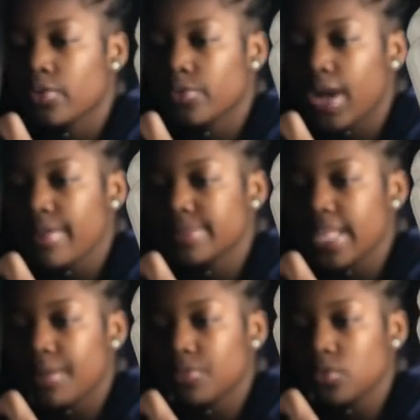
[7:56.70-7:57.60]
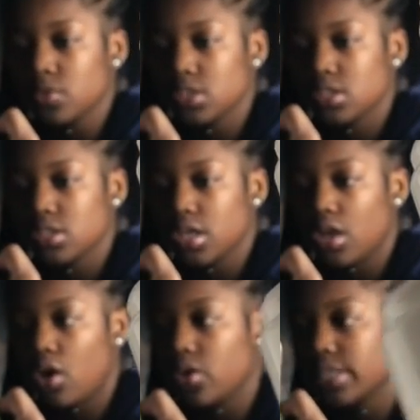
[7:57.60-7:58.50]
wrap sad mousse
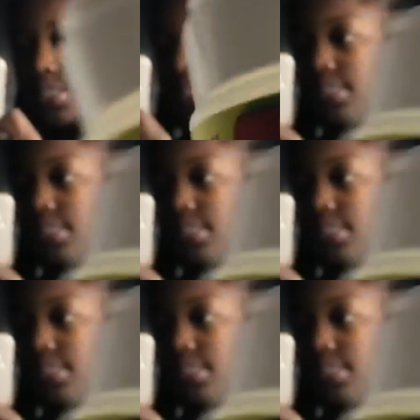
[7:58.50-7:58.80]
holding